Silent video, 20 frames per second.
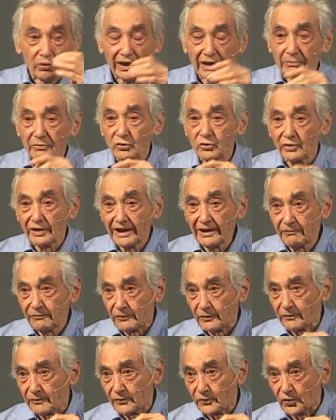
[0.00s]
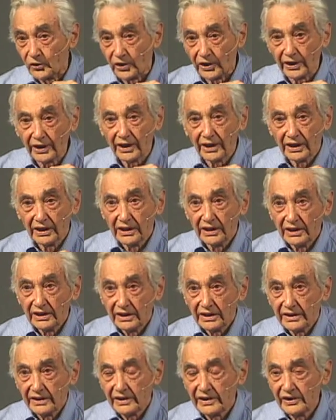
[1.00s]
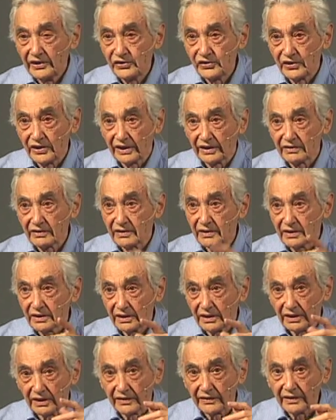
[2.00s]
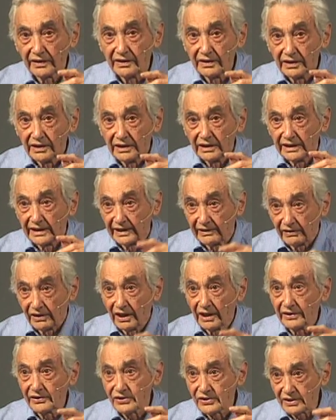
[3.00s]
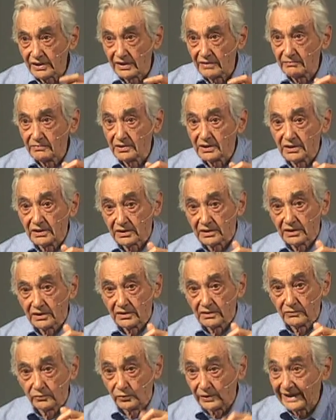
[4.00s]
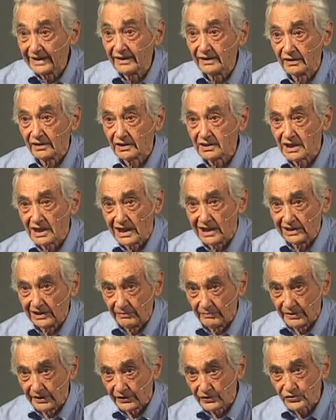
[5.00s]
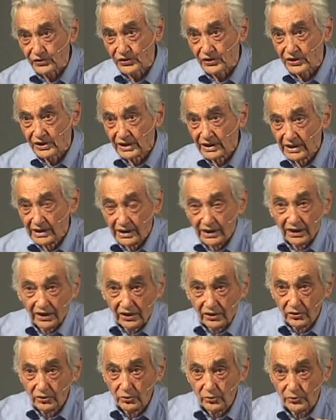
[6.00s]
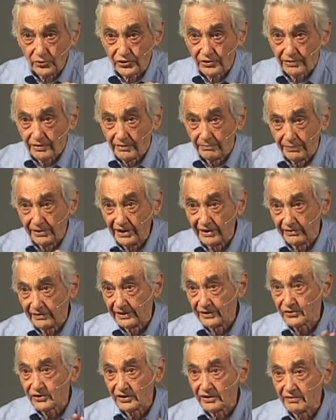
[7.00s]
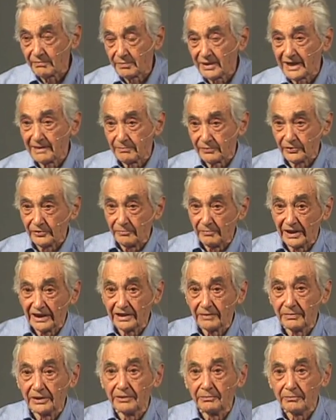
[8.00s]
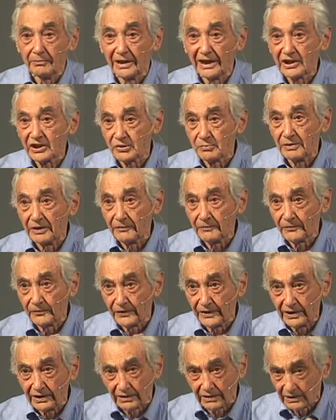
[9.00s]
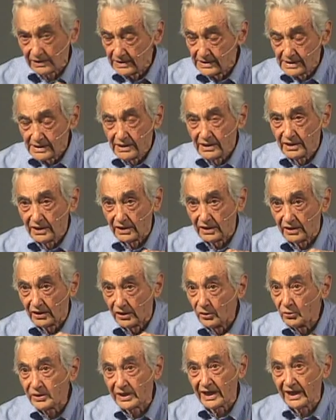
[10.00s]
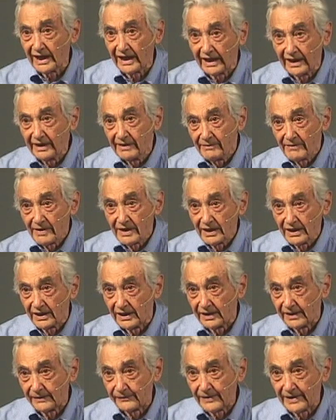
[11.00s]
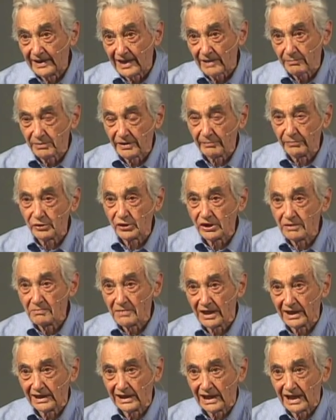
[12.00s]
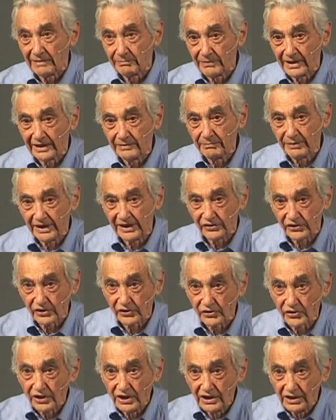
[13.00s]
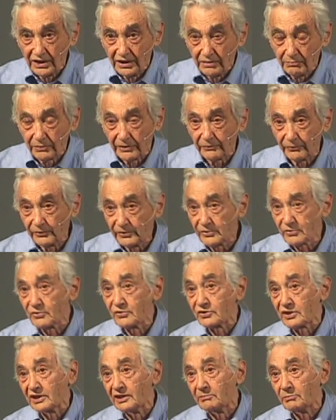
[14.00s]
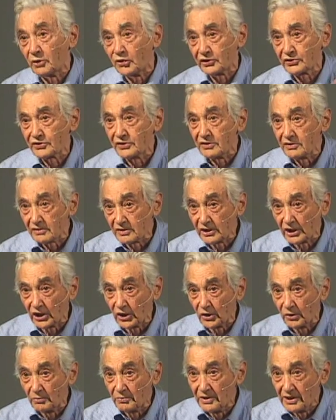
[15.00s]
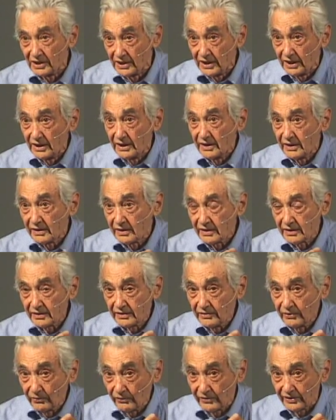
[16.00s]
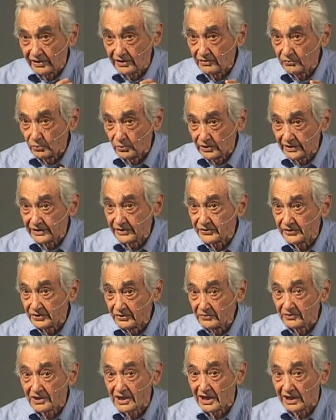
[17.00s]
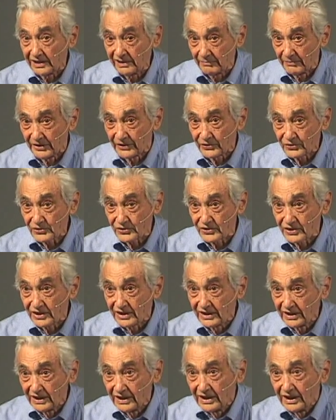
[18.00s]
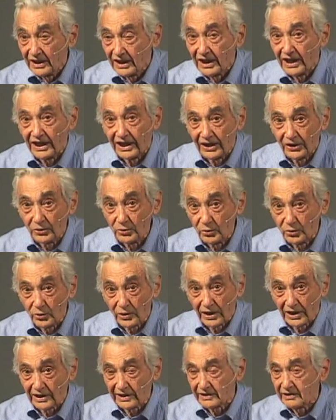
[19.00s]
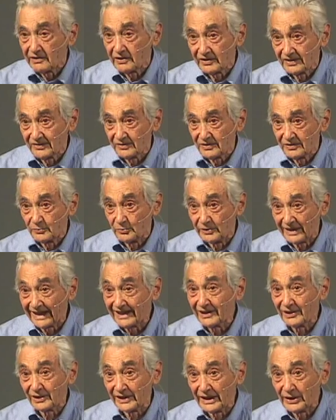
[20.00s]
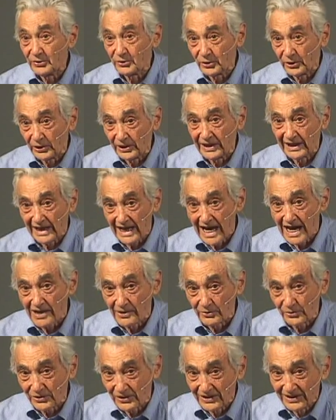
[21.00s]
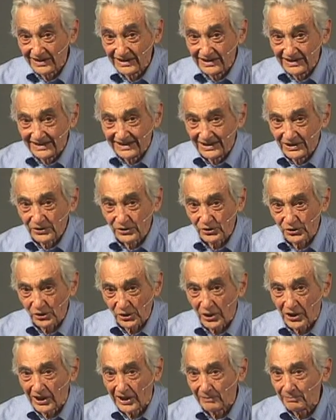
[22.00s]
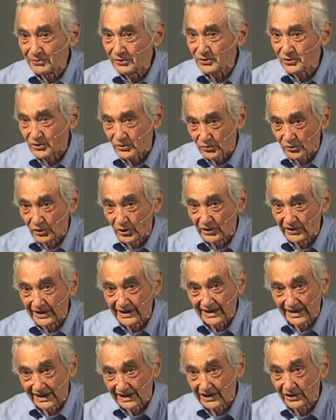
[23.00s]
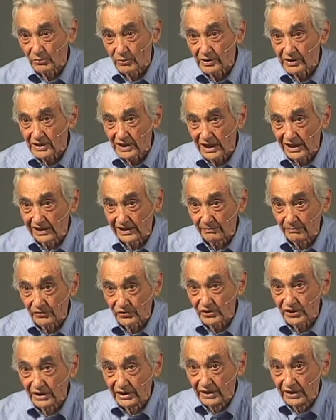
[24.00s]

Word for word: what I'm grateful for is that uh, there are some regular columnists whose appearance in the paper make me, makes me feel uh, okay, uh, they're not publishing my op ed pieces. But for instance, in the Boston Globe, you know, there are one or two columnists uh, who are regularly turning out sharp, strong, and eloquent columns.